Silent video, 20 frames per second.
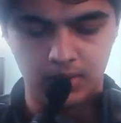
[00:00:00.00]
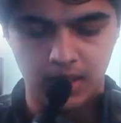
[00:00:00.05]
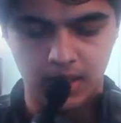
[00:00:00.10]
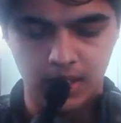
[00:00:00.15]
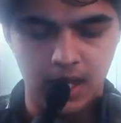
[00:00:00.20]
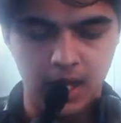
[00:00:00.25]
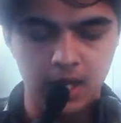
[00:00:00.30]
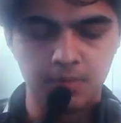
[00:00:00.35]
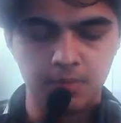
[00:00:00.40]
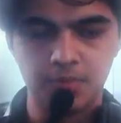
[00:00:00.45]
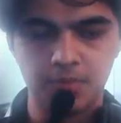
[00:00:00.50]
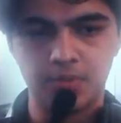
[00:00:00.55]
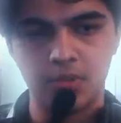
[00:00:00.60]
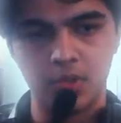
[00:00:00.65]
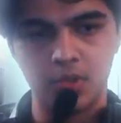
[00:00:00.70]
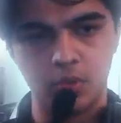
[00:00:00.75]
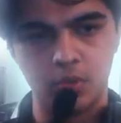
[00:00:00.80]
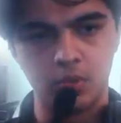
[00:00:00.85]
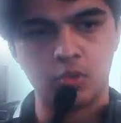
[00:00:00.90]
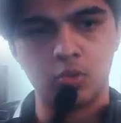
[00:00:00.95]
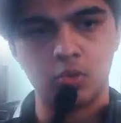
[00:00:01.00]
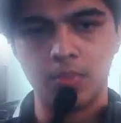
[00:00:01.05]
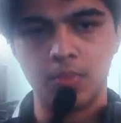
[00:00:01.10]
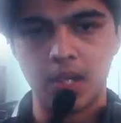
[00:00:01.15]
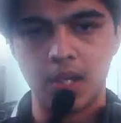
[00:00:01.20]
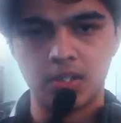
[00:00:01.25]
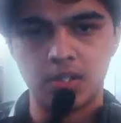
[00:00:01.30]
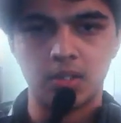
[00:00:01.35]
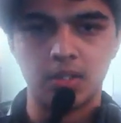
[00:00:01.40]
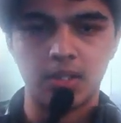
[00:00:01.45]
helps you to
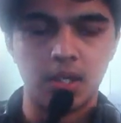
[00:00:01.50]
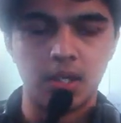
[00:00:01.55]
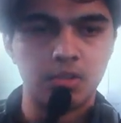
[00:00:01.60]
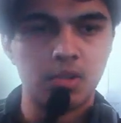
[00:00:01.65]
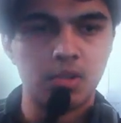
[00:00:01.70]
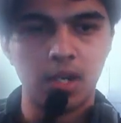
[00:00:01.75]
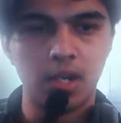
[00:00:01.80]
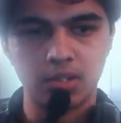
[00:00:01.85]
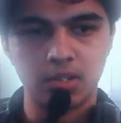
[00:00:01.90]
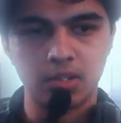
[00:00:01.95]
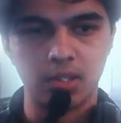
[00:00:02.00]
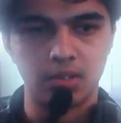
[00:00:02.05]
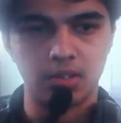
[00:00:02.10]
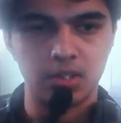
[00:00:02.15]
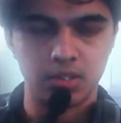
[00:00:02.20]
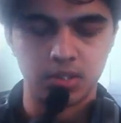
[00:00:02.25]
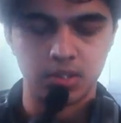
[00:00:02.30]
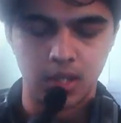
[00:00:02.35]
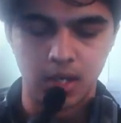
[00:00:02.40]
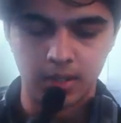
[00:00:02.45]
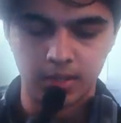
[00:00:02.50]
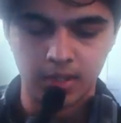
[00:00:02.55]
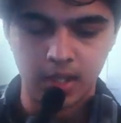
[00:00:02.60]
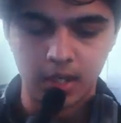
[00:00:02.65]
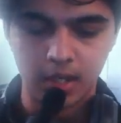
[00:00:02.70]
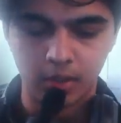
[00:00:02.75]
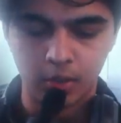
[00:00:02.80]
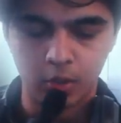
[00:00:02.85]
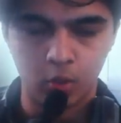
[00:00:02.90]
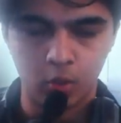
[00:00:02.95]
measure their track success and
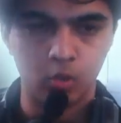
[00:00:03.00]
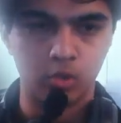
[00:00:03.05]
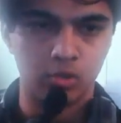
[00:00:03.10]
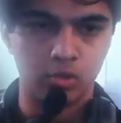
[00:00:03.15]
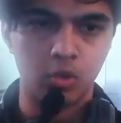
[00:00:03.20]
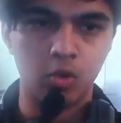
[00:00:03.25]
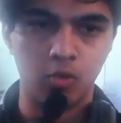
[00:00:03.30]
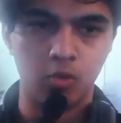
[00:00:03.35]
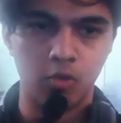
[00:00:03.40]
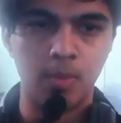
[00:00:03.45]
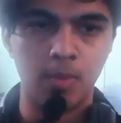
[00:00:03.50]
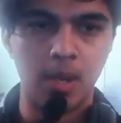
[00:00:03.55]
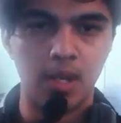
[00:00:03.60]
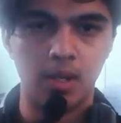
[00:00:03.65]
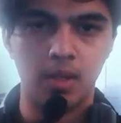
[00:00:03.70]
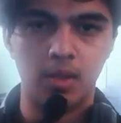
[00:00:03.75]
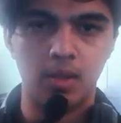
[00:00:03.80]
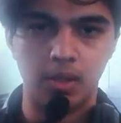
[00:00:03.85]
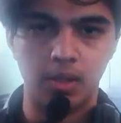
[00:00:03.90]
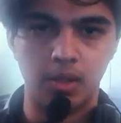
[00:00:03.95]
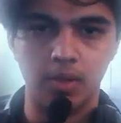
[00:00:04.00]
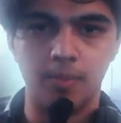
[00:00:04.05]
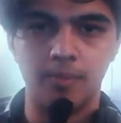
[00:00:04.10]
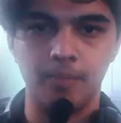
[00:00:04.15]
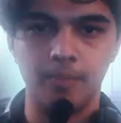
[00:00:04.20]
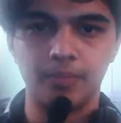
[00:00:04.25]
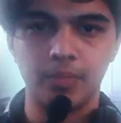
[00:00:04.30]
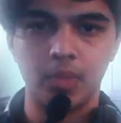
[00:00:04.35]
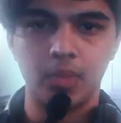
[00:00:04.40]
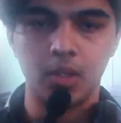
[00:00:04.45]
their growth over by year.
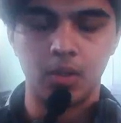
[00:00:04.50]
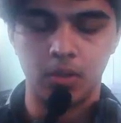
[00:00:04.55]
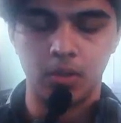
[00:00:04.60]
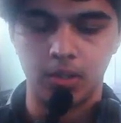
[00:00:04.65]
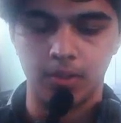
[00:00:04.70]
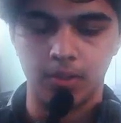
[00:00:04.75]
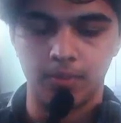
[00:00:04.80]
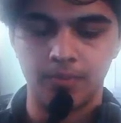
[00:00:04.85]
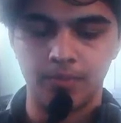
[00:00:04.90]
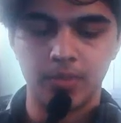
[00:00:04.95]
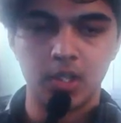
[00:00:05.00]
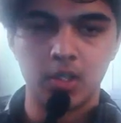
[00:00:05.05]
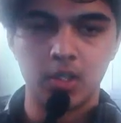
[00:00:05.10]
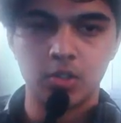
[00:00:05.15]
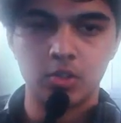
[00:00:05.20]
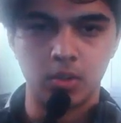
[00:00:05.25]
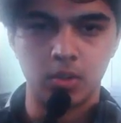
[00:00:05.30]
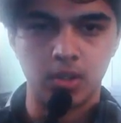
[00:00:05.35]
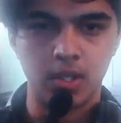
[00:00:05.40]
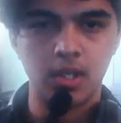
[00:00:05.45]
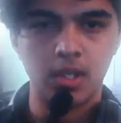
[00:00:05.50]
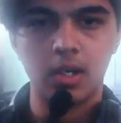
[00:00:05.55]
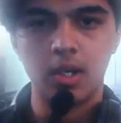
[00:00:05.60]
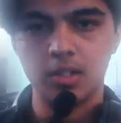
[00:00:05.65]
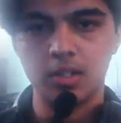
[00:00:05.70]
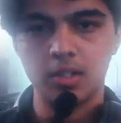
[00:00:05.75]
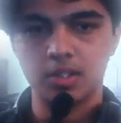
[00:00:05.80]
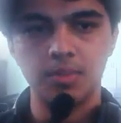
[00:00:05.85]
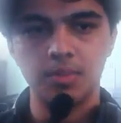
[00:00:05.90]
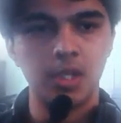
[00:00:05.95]
Okay, so here are
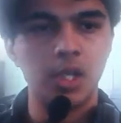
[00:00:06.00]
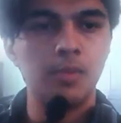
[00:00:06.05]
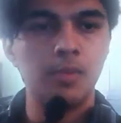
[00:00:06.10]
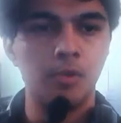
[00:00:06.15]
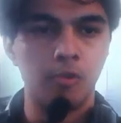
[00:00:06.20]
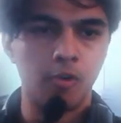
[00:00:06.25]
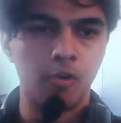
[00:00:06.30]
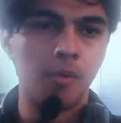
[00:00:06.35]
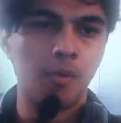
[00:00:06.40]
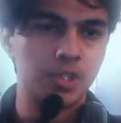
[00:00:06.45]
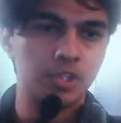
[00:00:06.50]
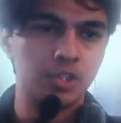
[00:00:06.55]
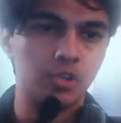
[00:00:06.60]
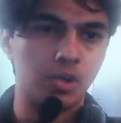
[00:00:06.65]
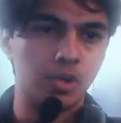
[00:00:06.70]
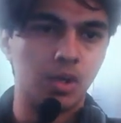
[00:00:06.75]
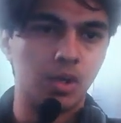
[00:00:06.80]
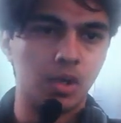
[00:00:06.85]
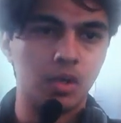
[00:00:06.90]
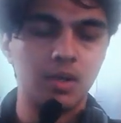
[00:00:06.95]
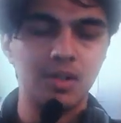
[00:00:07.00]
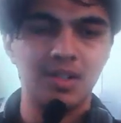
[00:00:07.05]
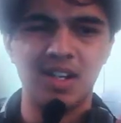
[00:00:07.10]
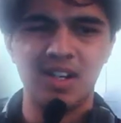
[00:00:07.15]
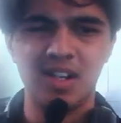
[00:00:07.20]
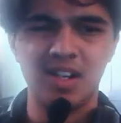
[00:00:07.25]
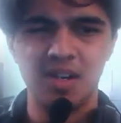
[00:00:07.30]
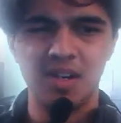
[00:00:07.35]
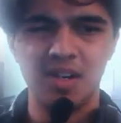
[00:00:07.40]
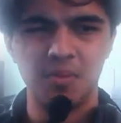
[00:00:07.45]
some key performance indicators
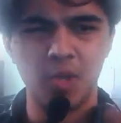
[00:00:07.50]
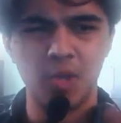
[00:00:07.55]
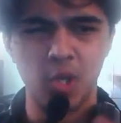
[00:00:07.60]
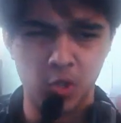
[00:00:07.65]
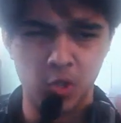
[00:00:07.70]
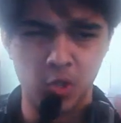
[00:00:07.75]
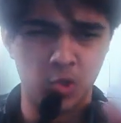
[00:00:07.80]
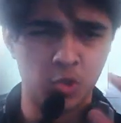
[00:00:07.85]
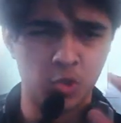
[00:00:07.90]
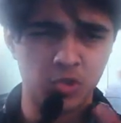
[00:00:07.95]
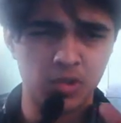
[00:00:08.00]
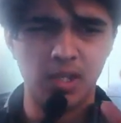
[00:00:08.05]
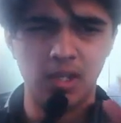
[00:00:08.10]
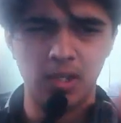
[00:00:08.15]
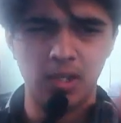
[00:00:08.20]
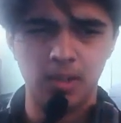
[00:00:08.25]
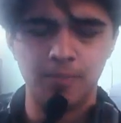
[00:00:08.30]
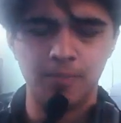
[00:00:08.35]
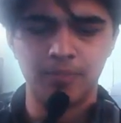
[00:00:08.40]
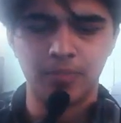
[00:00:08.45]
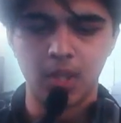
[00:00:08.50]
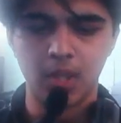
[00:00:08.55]
that are usually